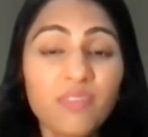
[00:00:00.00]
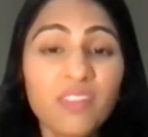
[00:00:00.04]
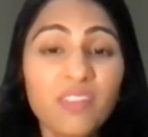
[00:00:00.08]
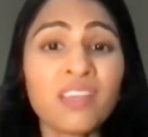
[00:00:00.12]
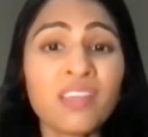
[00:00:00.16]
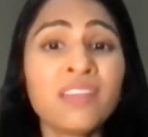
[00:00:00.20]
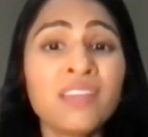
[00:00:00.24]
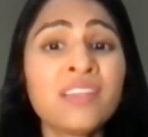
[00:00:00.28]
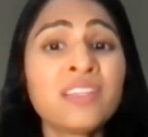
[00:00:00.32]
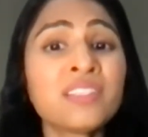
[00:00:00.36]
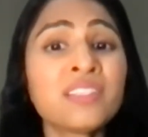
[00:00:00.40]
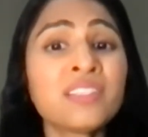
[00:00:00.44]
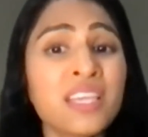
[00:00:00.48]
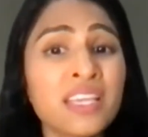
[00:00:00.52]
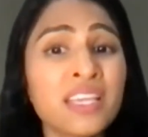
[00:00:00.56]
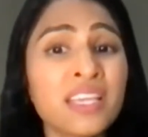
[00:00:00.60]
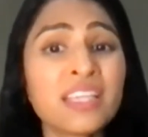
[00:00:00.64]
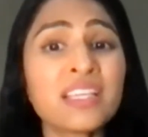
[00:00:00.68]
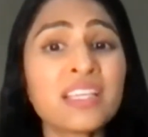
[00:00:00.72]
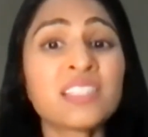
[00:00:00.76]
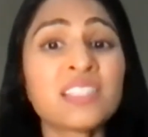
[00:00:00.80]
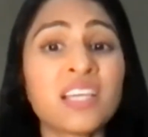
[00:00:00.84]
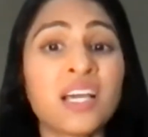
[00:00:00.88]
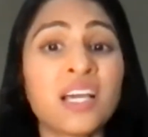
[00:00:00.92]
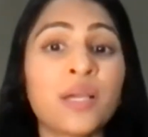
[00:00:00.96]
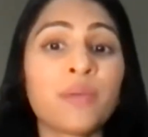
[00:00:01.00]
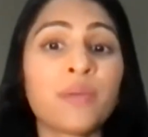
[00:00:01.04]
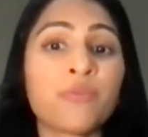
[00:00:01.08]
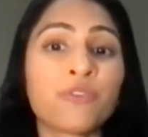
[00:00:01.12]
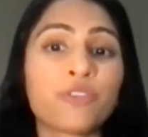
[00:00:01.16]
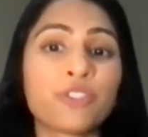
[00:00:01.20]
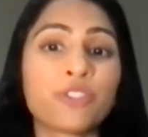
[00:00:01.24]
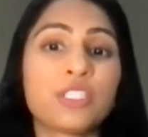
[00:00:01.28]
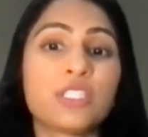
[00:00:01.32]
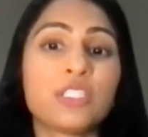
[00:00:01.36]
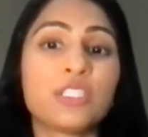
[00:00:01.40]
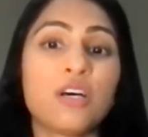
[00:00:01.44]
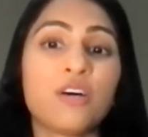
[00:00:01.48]
and then taking time for
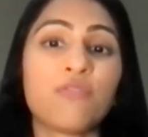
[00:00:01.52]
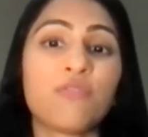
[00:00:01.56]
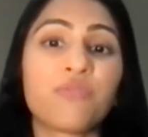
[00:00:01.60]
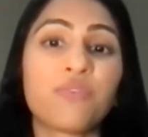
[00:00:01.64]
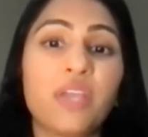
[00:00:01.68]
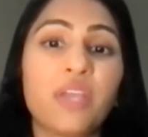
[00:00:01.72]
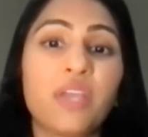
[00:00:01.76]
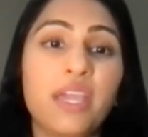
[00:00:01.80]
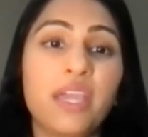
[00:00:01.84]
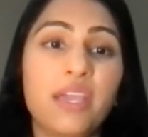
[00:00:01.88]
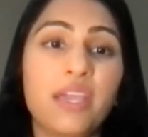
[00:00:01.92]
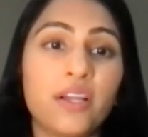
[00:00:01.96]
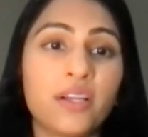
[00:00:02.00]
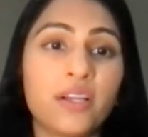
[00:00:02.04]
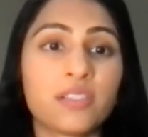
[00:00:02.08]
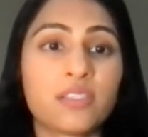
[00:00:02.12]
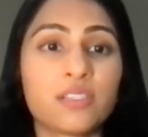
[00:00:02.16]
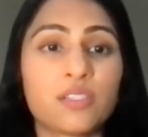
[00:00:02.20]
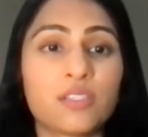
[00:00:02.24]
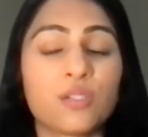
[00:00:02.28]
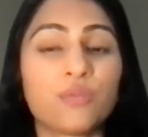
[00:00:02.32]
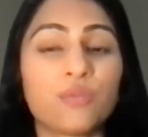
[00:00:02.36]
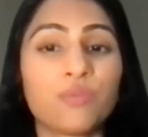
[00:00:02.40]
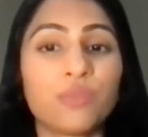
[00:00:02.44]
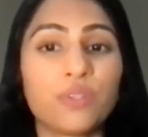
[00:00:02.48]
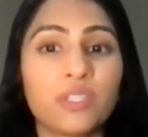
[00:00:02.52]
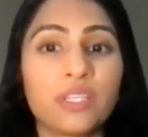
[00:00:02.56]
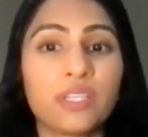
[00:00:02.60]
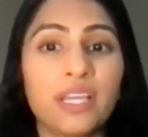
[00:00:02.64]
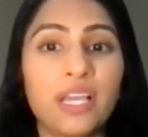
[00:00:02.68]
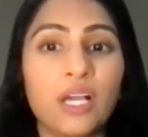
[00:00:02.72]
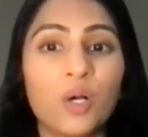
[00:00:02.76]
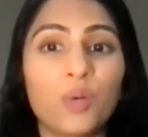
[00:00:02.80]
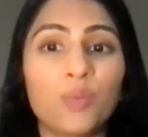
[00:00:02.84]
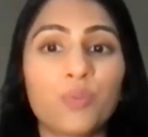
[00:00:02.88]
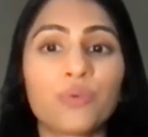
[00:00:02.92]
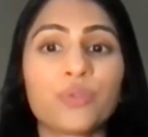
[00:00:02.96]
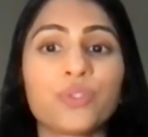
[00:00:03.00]
self-care to really
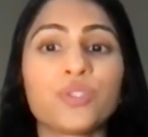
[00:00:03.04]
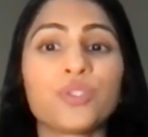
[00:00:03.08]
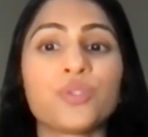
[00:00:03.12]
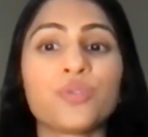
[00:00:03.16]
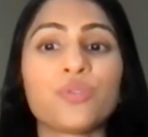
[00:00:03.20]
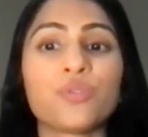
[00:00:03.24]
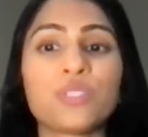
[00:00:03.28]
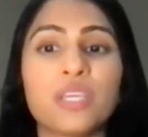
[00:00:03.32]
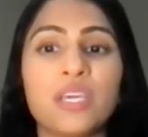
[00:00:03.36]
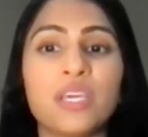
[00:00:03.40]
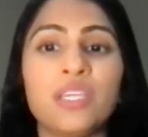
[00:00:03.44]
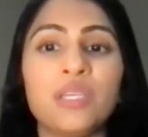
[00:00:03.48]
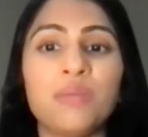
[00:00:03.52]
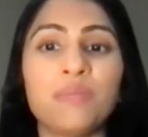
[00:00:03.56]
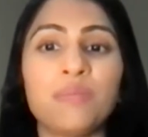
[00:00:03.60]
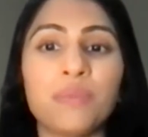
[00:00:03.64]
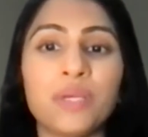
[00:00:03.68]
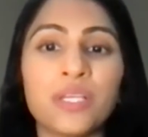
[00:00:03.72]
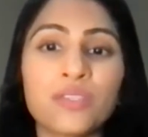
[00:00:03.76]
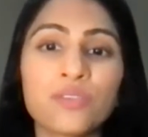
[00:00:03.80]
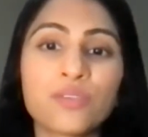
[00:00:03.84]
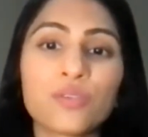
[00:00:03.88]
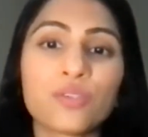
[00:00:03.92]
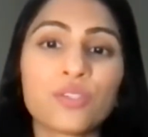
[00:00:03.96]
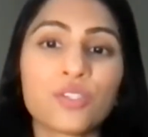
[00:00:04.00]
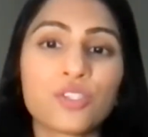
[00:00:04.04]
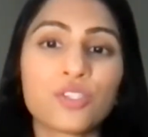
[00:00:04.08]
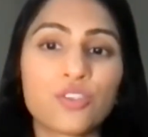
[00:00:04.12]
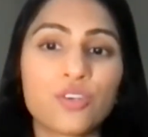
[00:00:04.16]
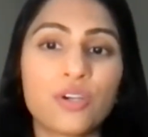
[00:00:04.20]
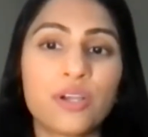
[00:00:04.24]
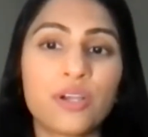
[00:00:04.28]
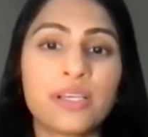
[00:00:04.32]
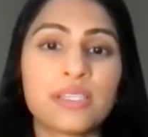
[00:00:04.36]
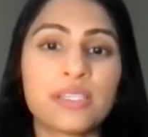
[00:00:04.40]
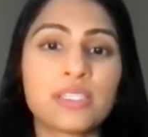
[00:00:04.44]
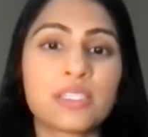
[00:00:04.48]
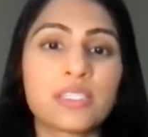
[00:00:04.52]
help reduce any mental
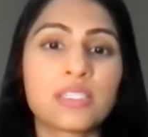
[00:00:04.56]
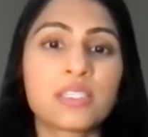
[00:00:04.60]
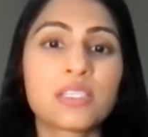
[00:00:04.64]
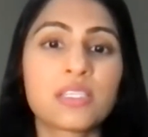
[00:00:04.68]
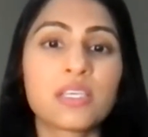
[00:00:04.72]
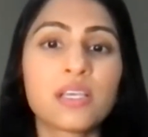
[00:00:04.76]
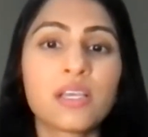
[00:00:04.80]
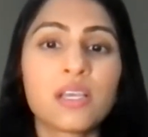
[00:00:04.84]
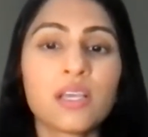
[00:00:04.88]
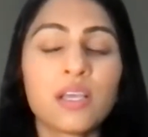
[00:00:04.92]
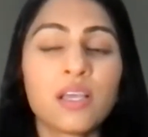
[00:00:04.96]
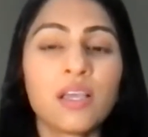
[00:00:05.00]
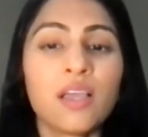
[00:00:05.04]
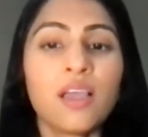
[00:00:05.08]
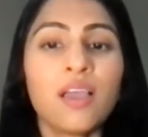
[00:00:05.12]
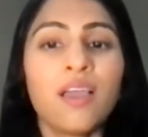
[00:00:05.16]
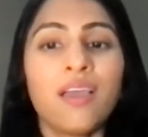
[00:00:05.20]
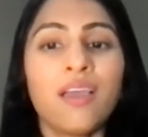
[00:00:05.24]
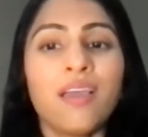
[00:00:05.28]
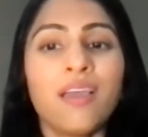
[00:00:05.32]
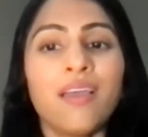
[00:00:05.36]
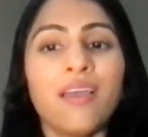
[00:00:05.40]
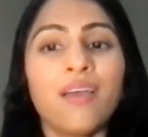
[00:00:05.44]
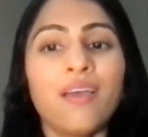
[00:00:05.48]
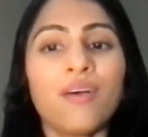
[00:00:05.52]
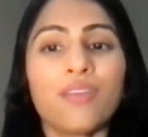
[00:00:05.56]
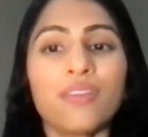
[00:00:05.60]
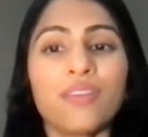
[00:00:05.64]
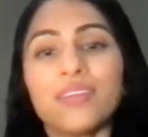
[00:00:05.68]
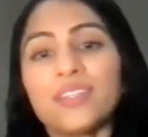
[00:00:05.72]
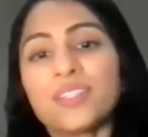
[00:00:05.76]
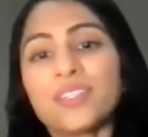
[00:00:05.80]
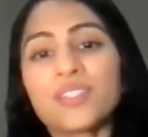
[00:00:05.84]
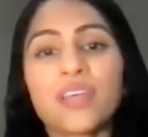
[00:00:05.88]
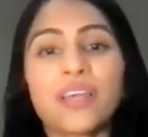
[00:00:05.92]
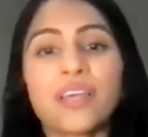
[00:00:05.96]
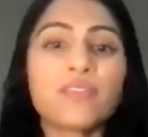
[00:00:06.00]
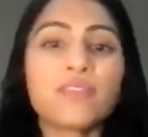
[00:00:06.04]
stress. These
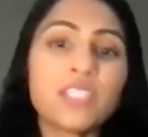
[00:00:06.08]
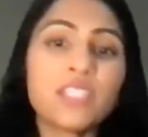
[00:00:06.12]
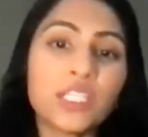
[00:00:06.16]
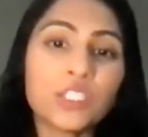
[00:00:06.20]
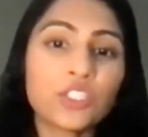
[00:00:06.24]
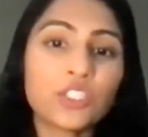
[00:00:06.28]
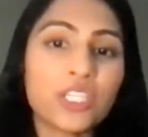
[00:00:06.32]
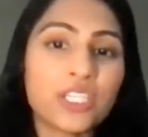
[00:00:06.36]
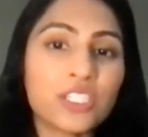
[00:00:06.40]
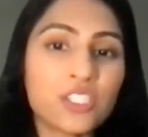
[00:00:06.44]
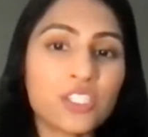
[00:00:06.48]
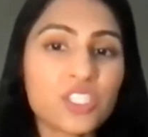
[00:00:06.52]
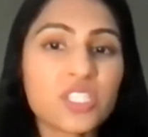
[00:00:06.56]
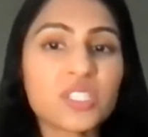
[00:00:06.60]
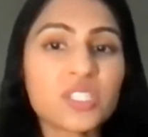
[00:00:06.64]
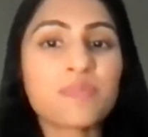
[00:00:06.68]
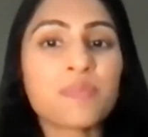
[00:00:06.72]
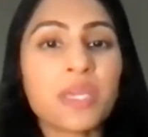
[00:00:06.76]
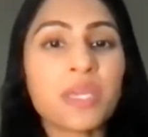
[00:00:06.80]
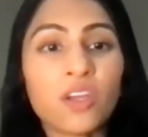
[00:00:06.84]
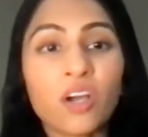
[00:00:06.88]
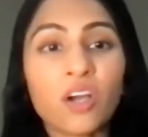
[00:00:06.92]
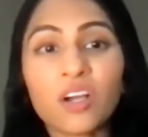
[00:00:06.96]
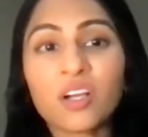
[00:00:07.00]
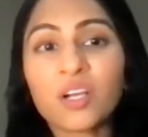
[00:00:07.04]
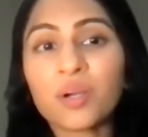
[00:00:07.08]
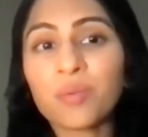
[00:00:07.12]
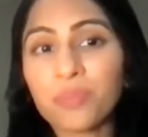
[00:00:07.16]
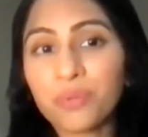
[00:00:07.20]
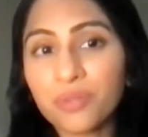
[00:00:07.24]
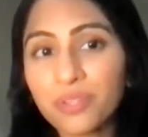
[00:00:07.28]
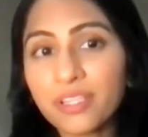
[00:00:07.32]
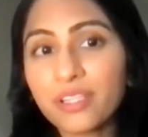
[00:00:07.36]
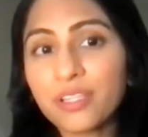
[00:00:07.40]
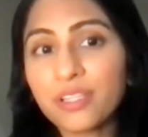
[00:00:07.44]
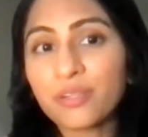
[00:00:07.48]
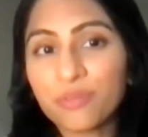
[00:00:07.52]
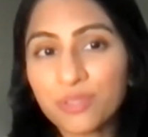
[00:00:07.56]
lifestyle changes may not
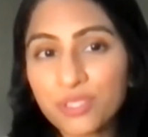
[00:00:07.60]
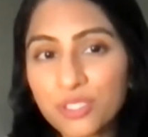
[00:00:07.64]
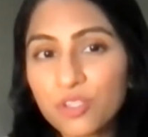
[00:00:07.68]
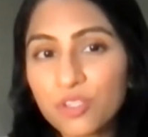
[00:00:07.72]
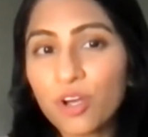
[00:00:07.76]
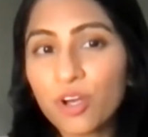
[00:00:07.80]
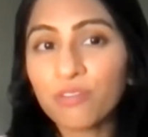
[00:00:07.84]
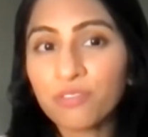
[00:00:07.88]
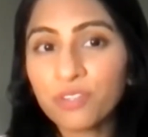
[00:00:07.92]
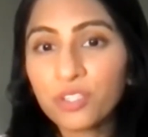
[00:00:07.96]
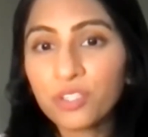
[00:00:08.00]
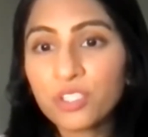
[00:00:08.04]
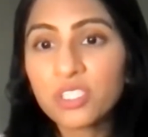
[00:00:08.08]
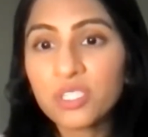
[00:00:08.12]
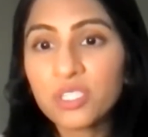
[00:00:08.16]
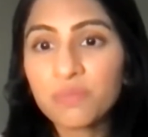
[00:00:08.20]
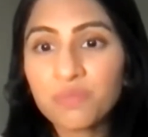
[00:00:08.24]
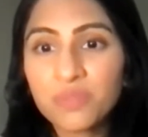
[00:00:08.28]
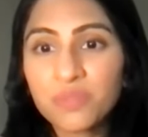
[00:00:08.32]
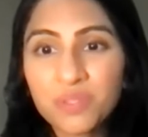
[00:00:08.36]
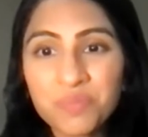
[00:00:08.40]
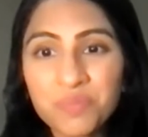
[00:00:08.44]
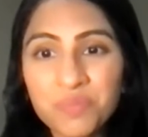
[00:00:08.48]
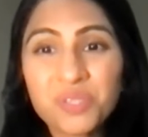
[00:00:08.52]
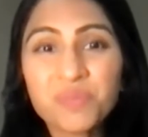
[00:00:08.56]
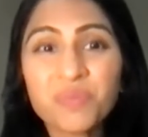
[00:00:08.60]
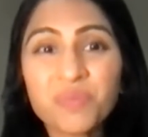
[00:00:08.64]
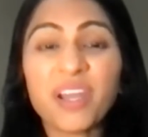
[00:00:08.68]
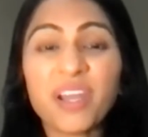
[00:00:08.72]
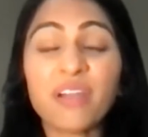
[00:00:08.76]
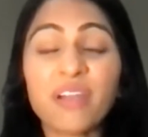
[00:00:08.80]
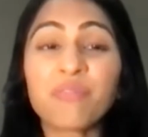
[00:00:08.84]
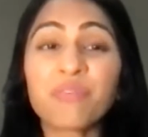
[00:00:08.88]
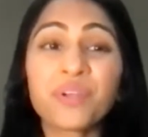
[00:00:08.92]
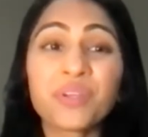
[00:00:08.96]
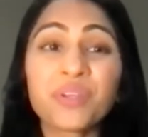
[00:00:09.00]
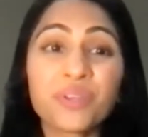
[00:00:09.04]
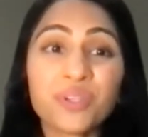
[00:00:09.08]
completely resolve your symptoms, but
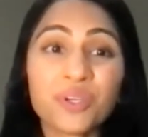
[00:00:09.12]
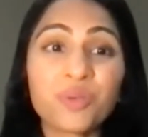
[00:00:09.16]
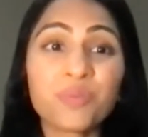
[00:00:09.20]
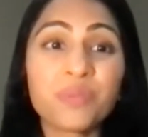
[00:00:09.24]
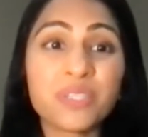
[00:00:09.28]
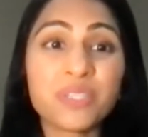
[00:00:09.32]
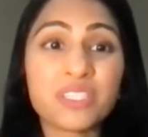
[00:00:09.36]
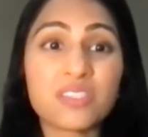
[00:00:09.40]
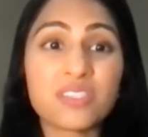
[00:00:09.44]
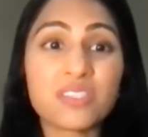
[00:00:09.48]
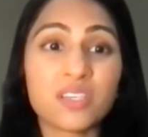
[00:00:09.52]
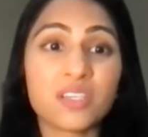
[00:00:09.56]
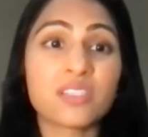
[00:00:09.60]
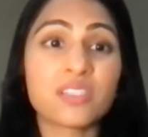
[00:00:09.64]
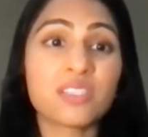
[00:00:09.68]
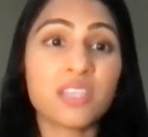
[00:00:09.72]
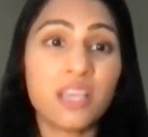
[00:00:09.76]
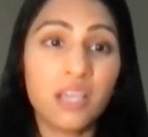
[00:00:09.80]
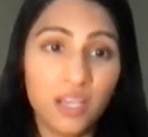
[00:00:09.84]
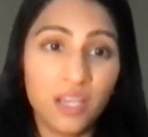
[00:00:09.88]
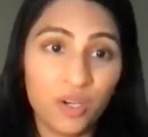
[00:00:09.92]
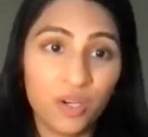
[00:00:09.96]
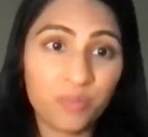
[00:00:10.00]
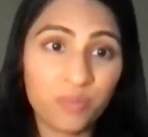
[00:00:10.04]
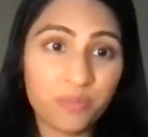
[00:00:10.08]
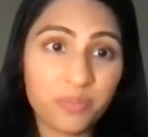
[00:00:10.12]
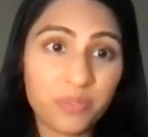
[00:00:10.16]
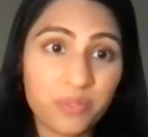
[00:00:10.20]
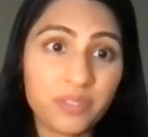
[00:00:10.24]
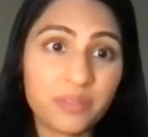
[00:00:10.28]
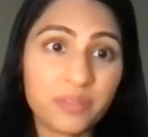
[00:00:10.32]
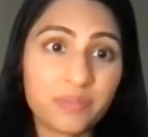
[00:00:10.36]
every little bit does help.